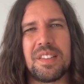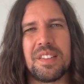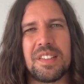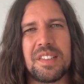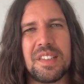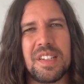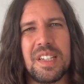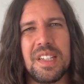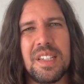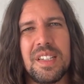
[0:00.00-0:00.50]
to
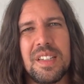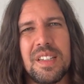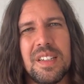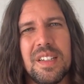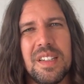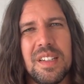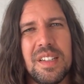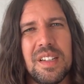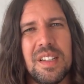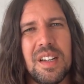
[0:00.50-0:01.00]
see
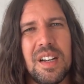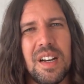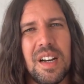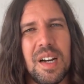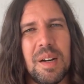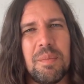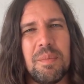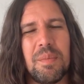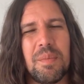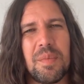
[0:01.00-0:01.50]

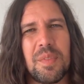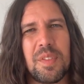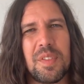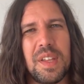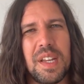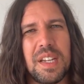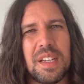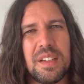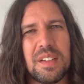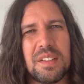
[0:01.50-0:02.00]

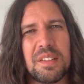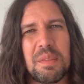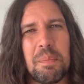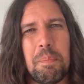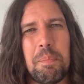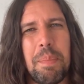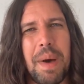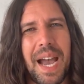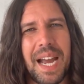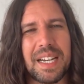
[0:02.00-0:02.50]
things
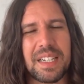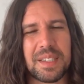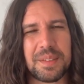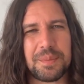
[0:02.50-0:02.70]
back